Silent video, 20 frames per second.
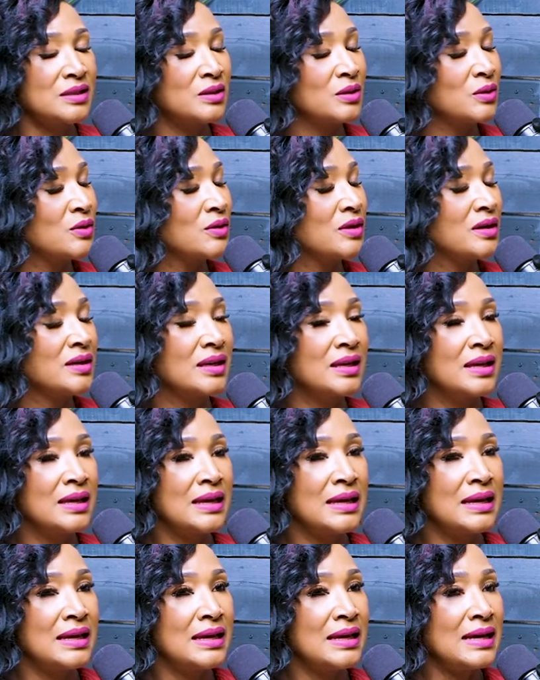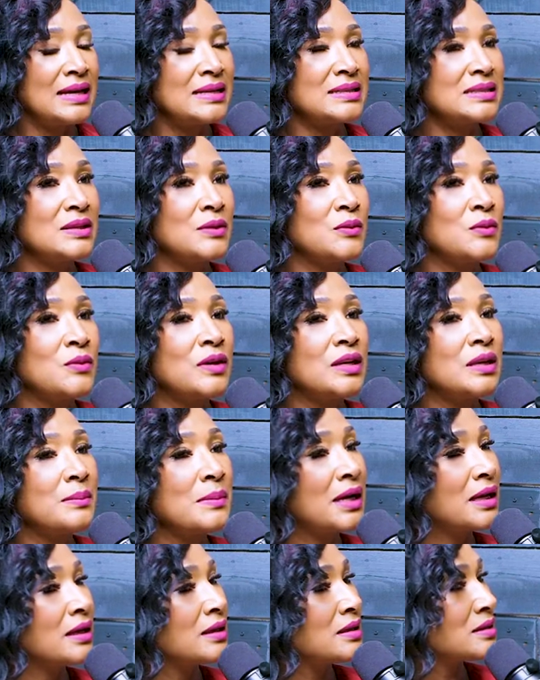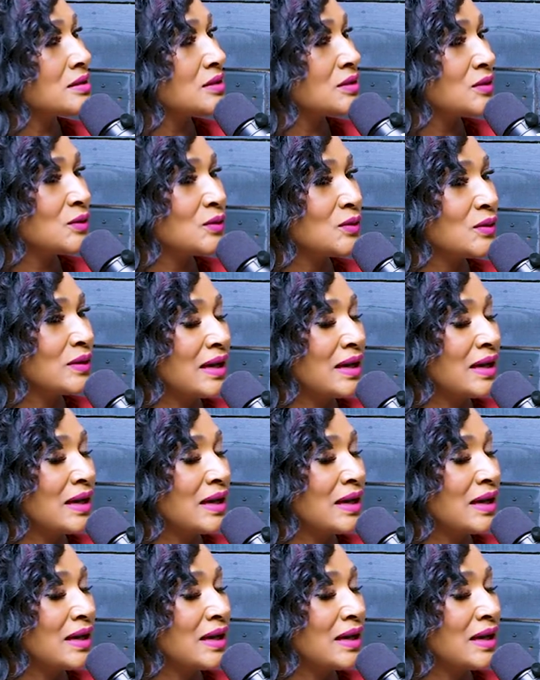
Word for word: Lord, I said, what am I going to do?